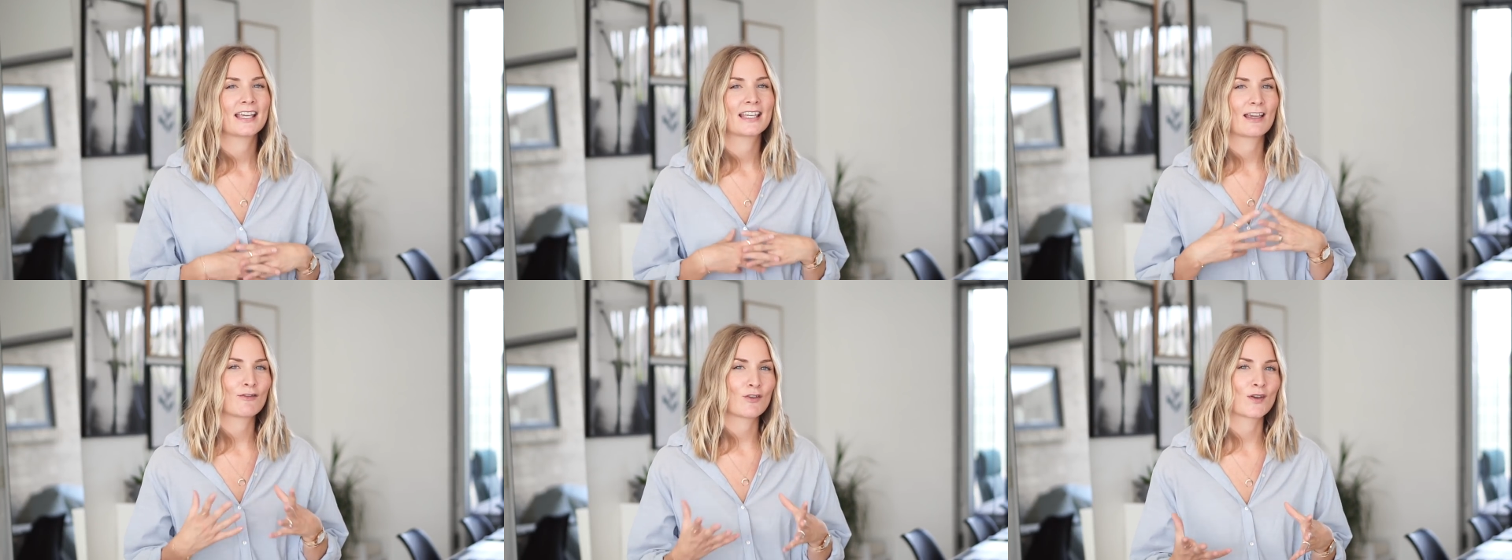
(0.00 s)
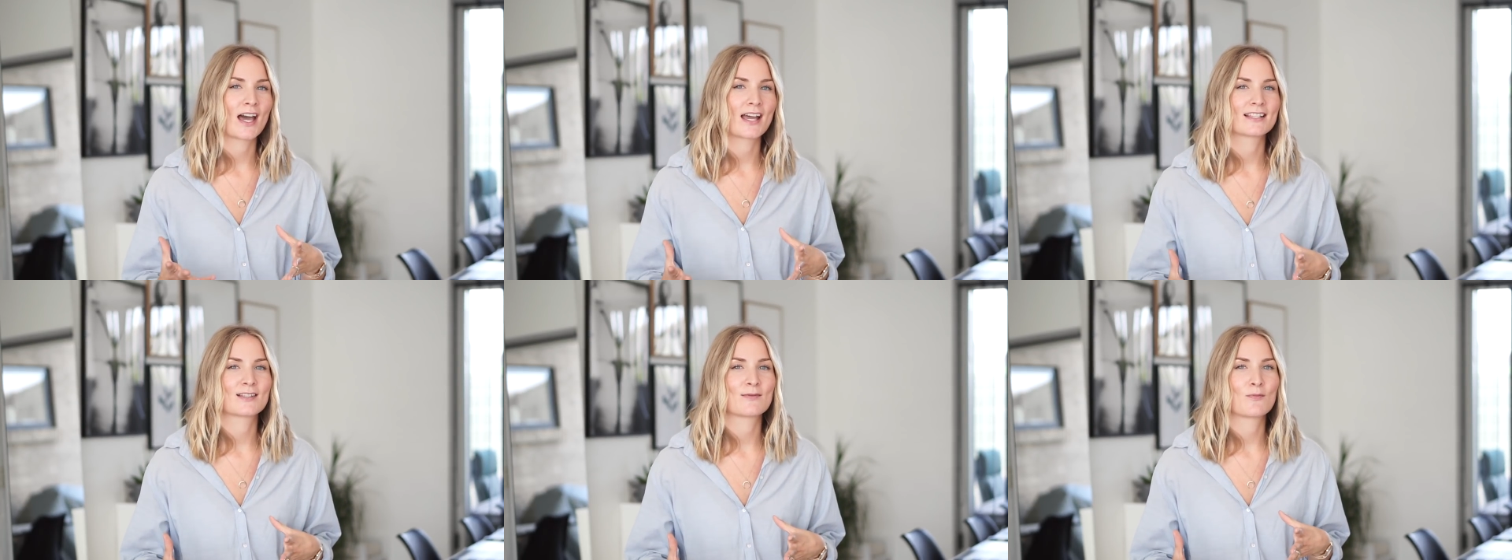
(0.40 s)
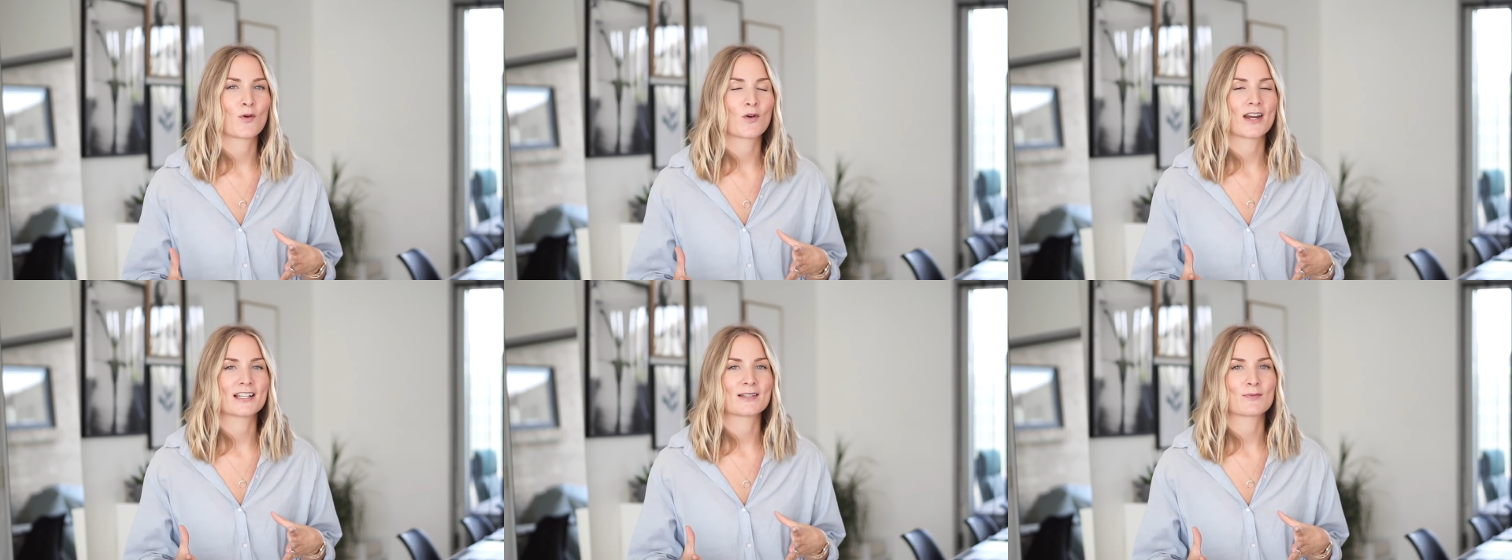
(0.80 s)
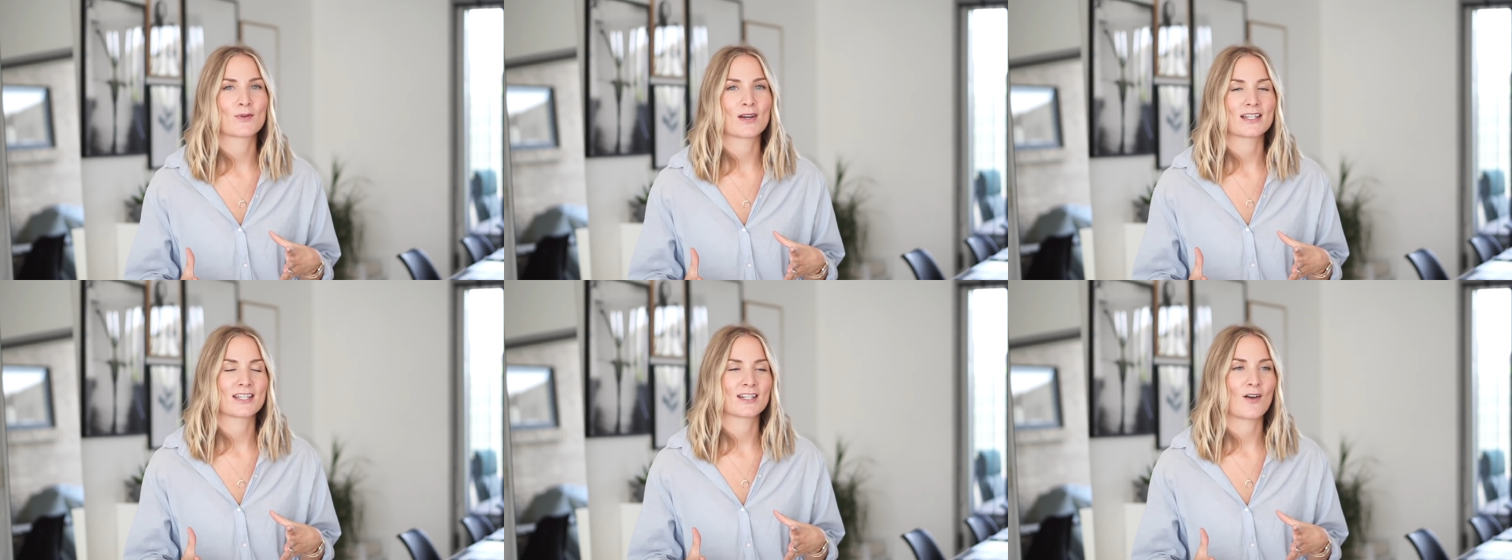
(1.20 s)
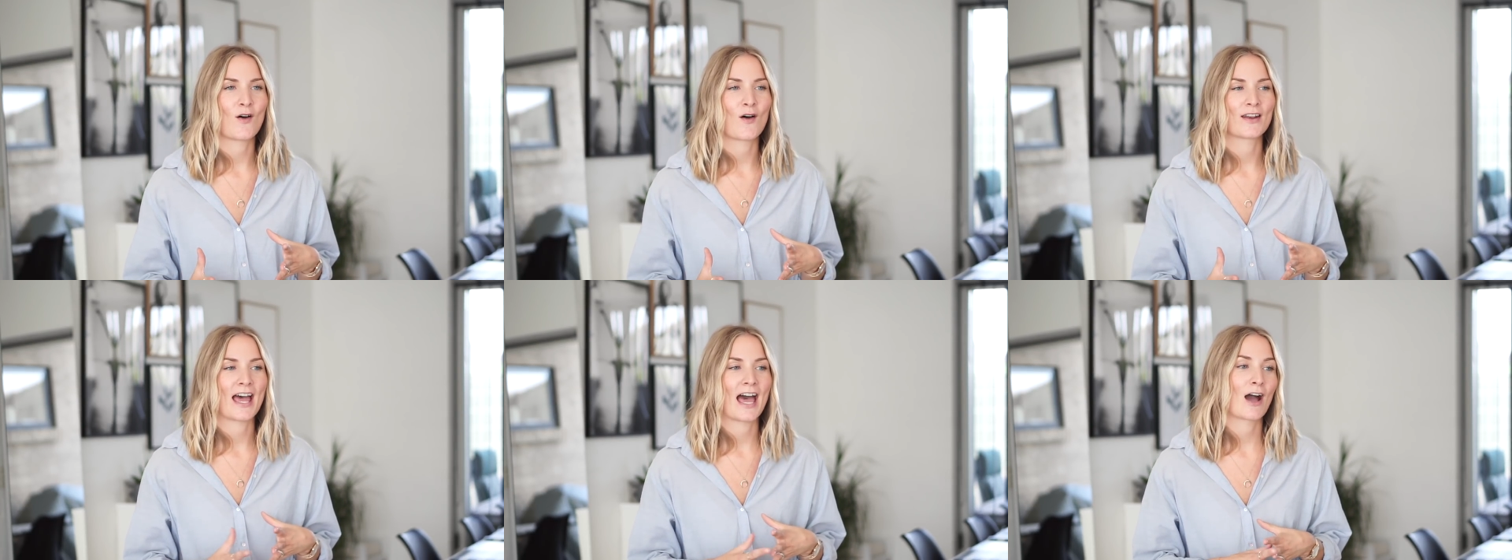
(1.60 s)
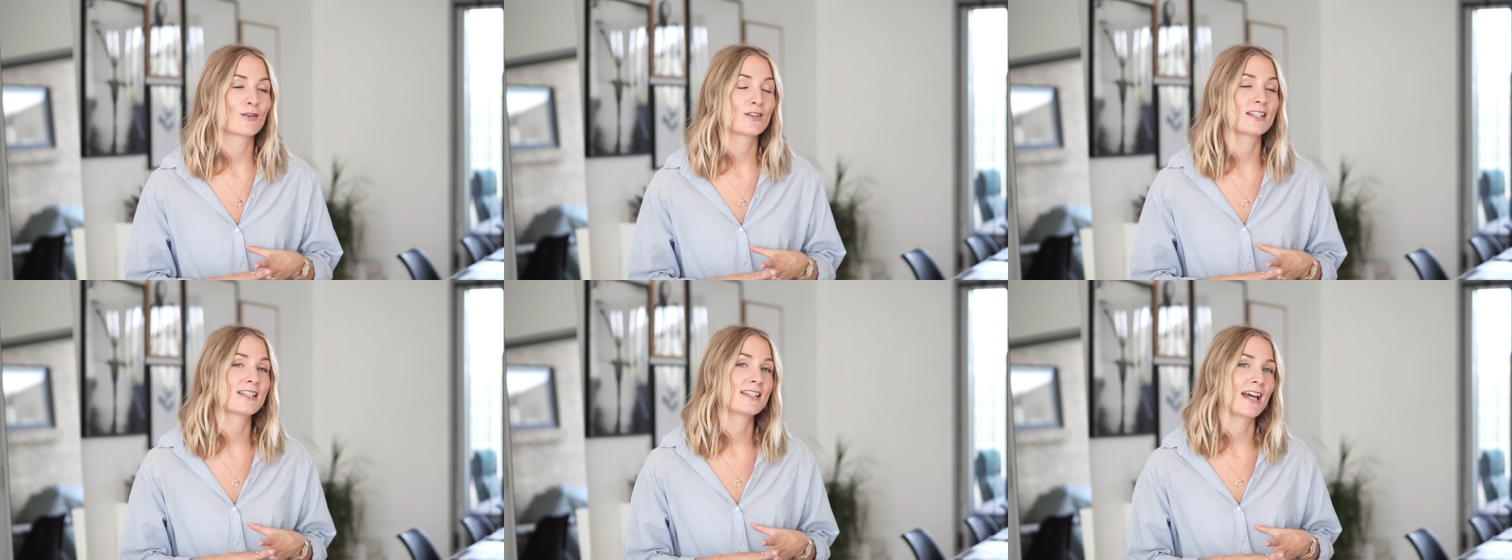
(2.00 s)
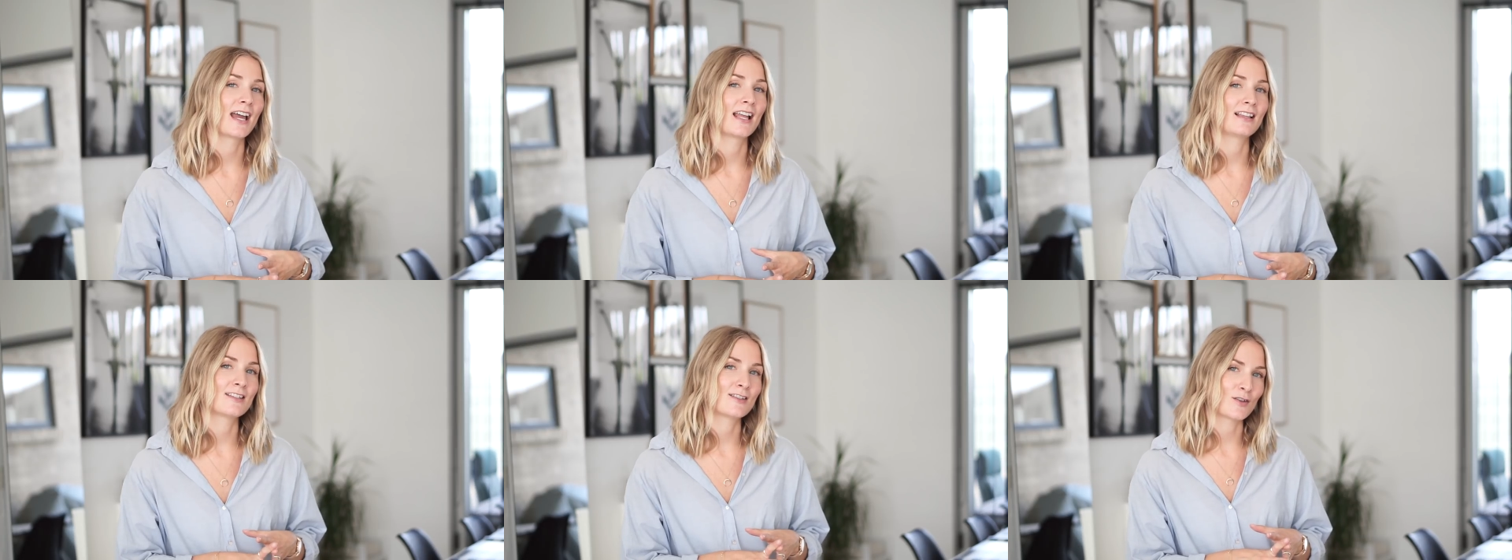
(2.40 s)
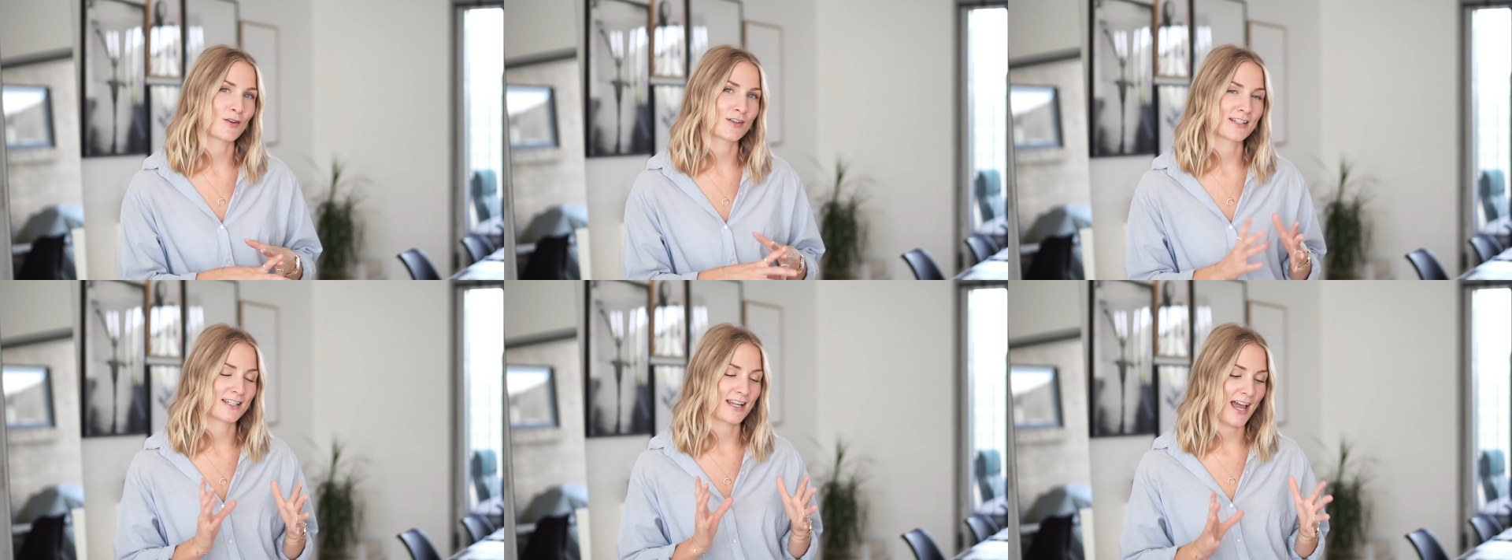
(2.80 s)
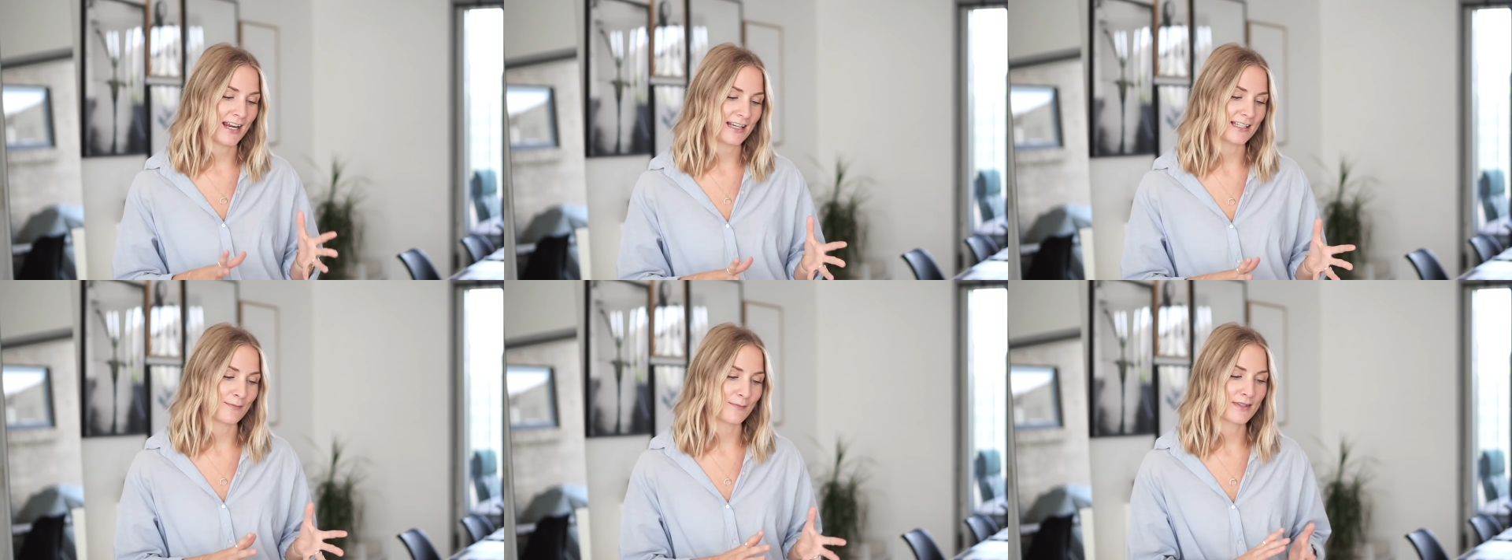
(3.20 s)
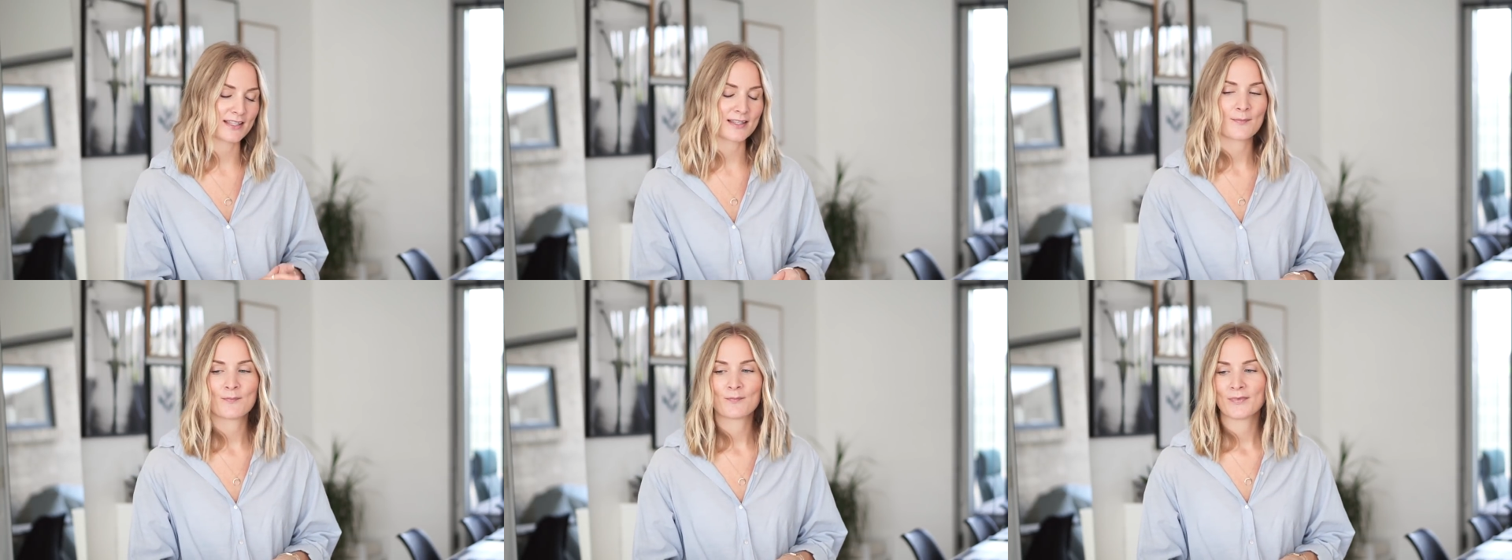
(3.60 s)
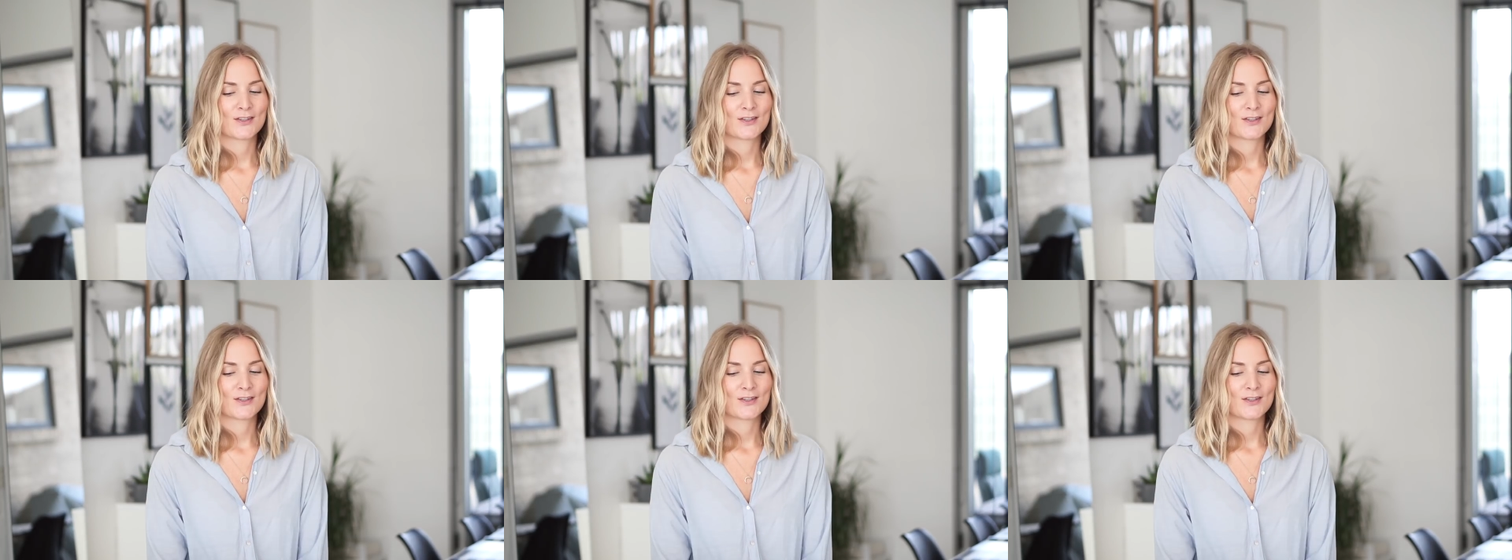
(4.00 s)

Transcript: give you guys some more inspiration on how to style certain items.